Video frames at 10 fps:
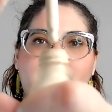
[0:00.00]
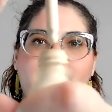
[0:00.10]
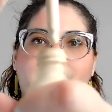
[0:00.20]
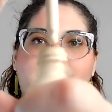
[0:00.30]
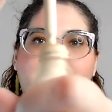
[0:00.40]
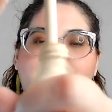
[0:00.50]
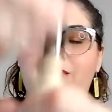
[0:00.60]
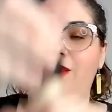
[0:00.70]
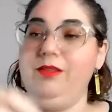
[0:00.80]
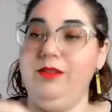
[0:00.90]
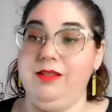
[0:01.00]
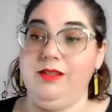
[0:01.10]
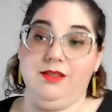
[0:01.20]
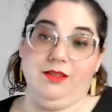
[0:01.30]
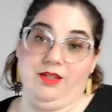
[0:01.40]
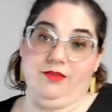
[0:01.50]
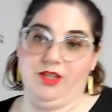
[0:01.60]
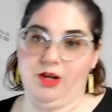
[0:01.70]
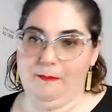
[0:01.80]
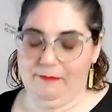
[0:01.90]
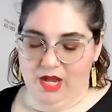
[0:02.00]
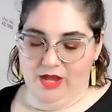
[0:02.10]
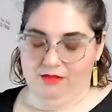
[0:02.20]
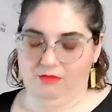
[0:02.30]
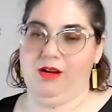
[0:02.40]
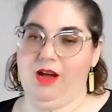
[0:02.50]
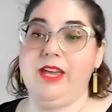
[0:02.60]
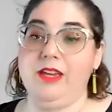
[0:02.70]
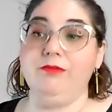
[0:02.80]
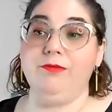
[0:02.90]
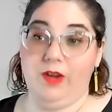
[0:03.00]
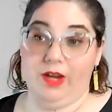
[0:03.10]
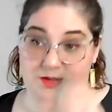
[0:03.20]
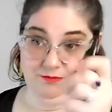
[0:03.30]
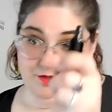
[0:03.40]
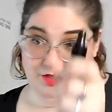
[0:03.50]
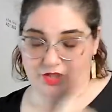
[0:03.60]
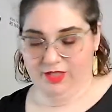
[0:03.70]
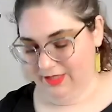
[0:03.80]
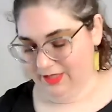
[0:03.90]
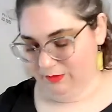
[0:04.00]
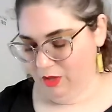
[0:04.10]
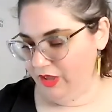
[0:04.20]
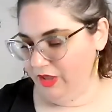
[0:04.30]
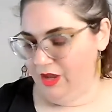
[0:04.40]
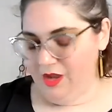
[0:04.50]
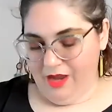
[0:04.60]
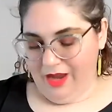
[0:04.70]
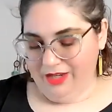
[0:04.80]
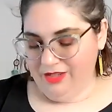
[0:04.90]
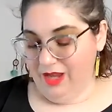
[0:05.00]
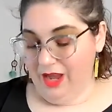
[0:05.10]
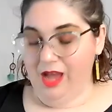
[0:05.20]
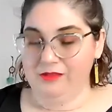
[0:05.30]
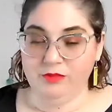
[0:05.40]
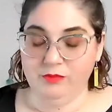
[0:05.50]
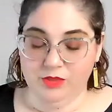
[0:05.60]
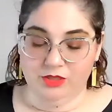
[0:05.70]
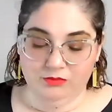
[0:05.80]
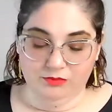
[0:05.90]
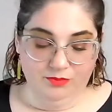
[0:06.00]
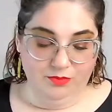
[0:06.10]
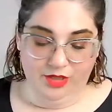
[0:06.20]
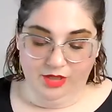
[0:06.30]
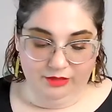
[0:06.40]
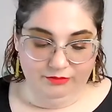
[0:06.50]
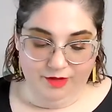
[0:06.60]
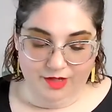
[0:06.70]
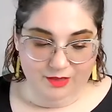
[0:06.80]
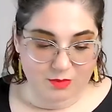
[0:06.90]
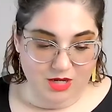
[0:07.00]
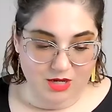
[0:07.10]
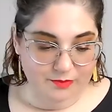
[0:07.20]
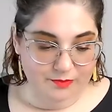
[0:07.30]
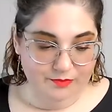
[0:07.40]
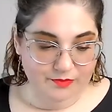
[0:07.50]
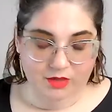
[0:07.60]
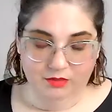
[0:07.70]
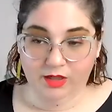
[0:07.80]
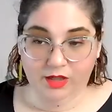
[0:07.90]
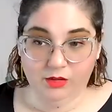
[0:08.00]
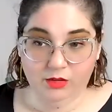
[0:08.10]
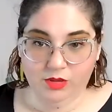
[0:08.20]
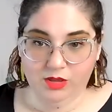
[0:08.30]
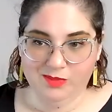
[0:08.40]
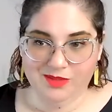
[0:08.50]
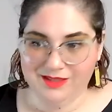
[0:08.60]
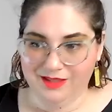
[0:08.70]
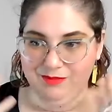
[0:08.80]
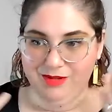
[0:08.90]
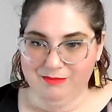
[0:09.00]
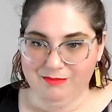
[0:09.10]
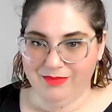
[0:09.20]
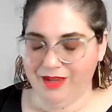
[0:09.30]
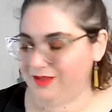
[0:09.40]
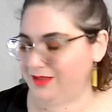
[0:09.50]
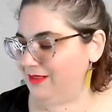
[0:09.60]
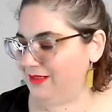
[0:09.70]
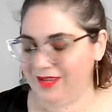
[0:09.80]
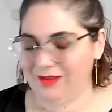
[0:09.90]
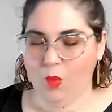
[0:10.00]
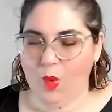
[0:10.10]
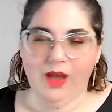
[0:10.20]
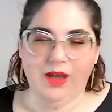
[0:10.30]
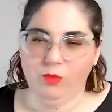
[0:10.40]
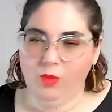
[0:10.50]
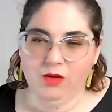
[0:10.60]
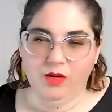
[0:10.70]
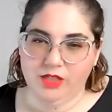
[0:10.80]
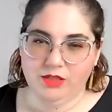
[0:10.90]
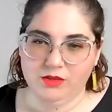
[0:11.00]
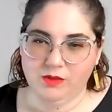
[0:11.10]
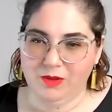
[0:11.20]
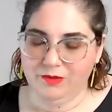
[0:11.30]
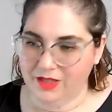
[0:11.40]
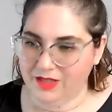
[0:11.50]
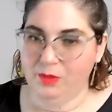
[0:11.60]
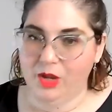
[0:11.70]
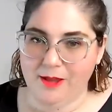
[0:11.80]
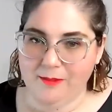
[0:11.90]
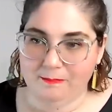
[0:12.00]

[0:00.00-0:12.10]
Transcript: Like it's there's it's still stuff in there, but I can I can finish this this month. I just haven't been putting on face makeup like when I go to work because I wear a mask and like why why would I do it to my face? But